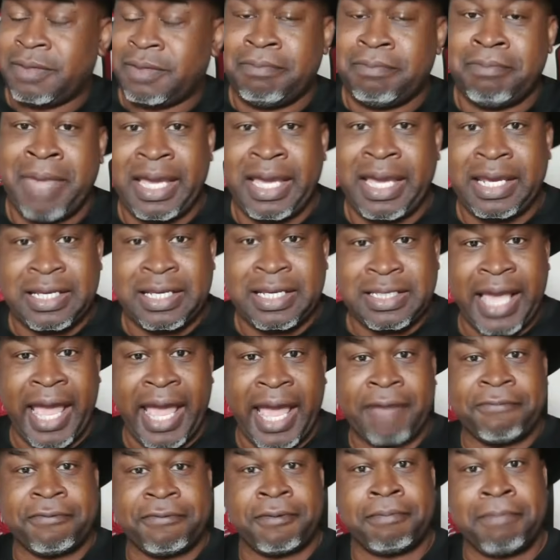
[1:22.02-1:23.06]
making this
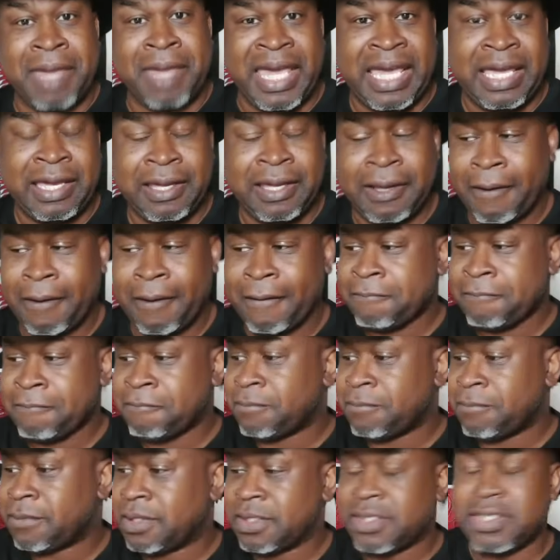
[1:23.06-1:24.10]
hat for me.
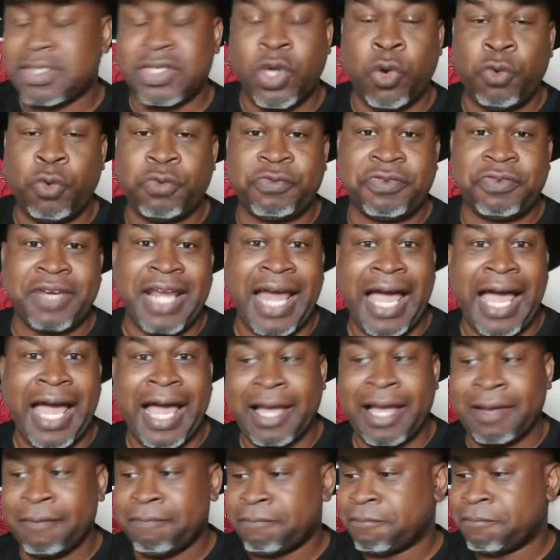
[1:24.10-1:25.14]
So
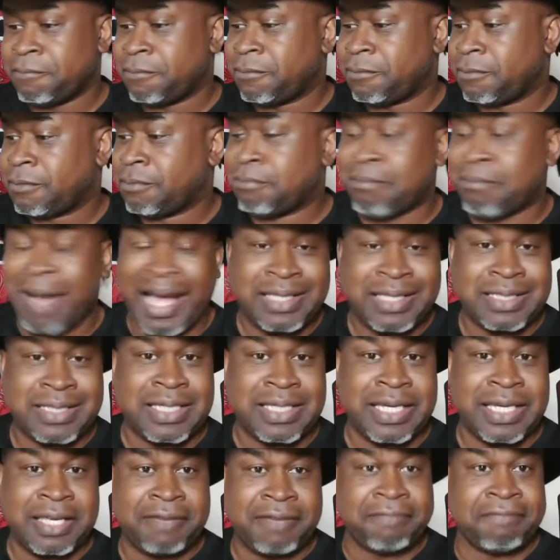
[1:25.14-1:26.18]
fly. Might
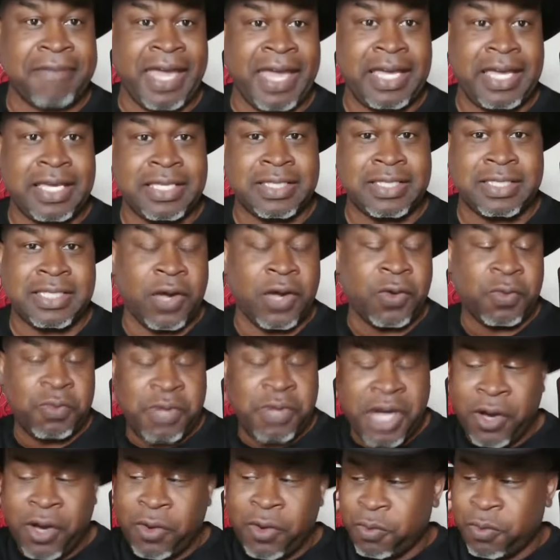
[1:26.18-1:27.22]
see it in Vegas.
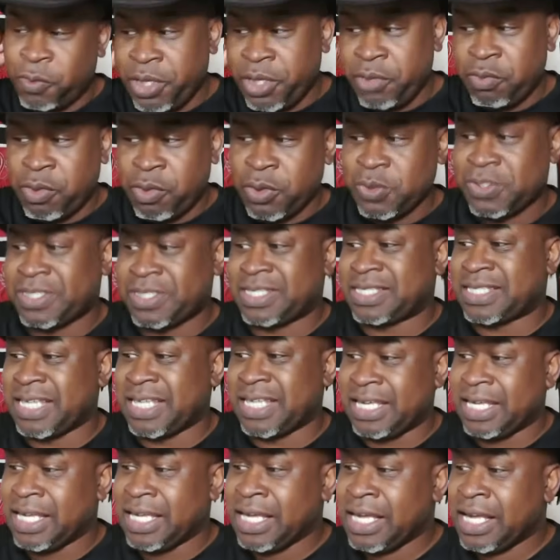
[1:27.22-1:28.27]
Don't know. We will
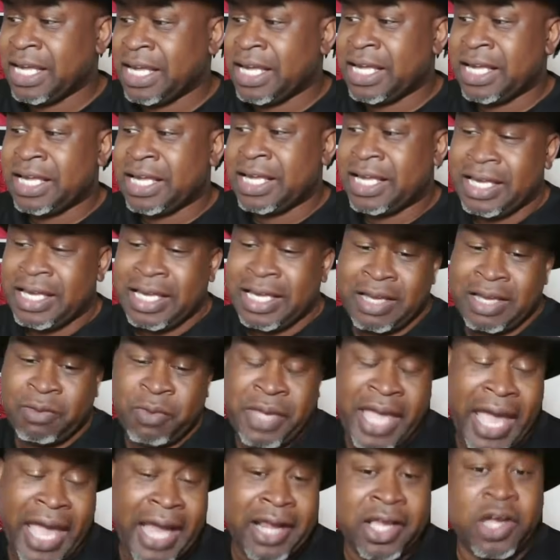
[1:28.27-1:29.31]
see.
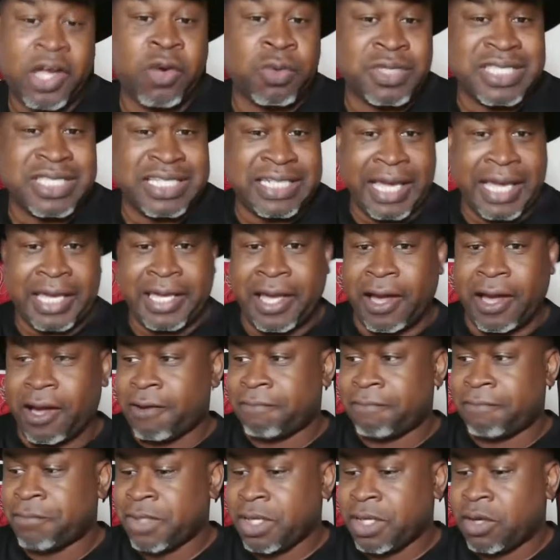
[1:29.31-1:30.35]
We got a good one today,
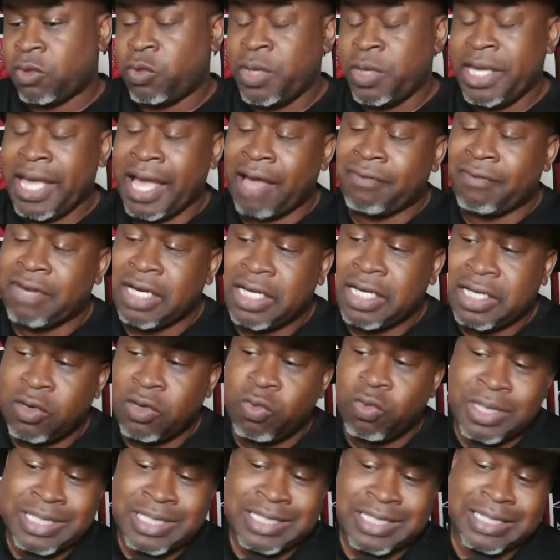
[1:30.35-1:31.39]
y'all. We have a
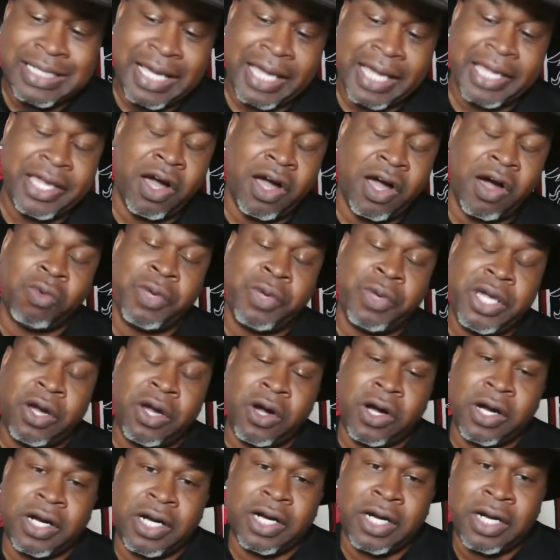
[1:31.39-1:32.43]
good one today, y'all. We
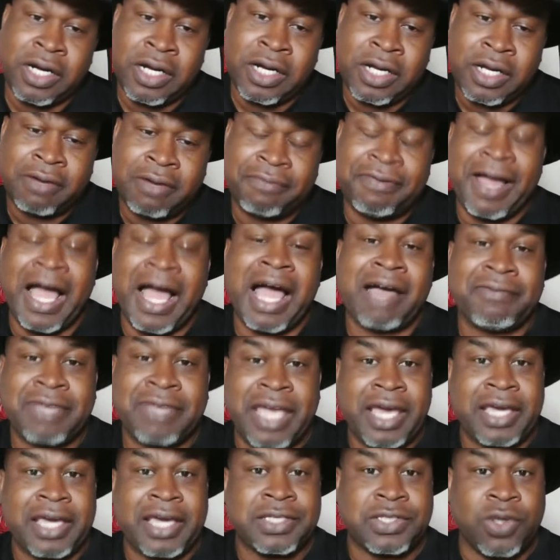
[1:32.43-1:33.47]
are 5
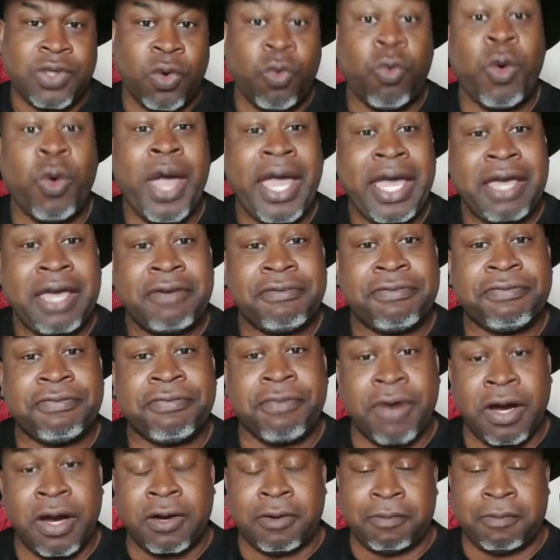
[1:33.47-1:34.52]
days away
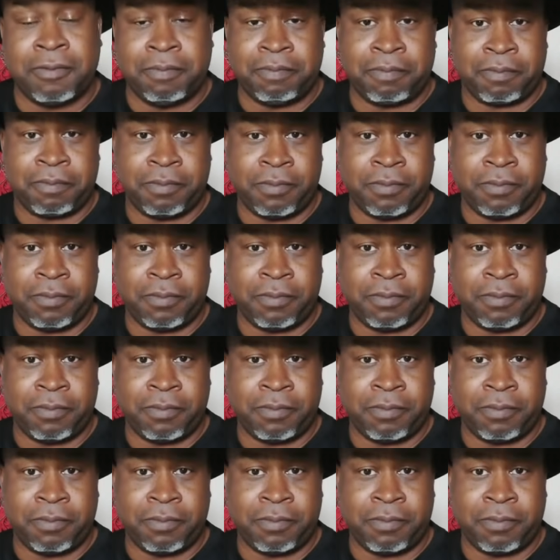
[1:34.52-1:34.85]
from